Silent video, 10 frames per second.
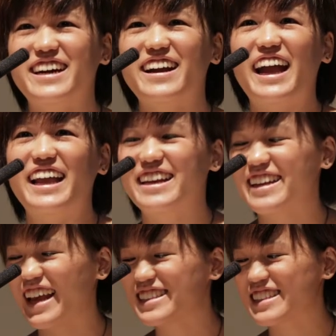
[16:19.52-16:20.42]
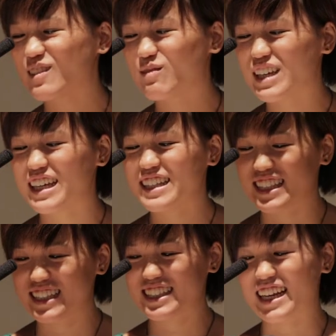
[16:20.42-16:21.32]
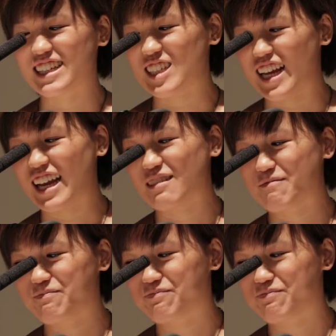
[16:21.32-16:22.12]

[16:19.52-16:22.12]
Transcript: All right, next up is instantiate.